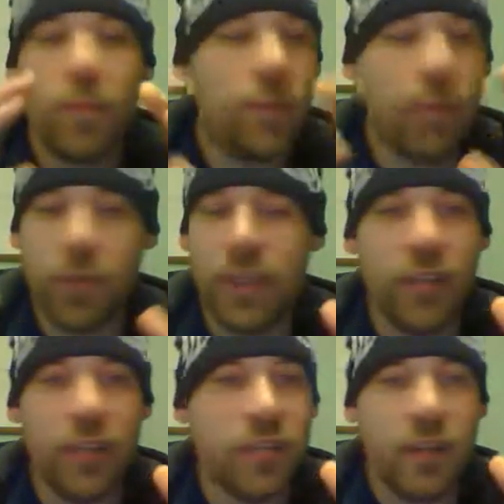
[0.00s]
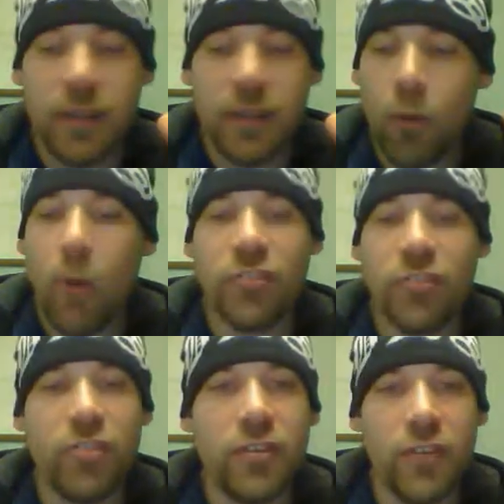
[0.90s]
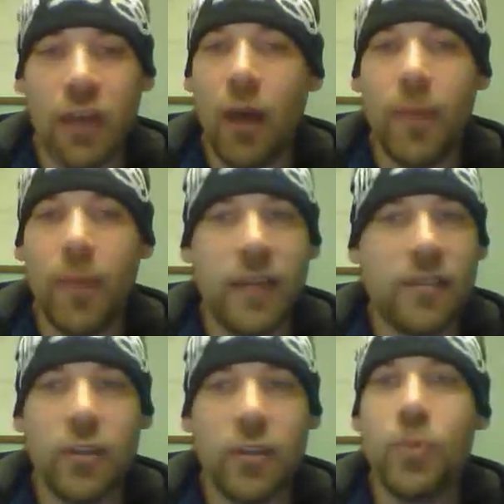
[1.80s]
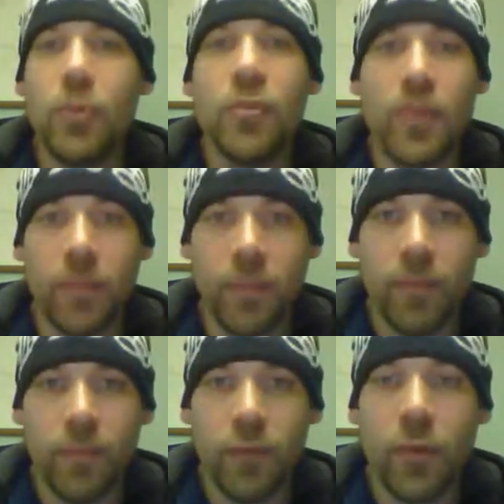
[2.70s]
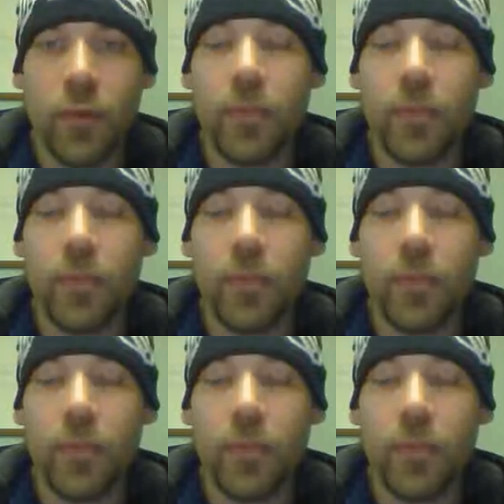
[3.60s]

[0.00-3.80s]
please, questions and comments, use them for the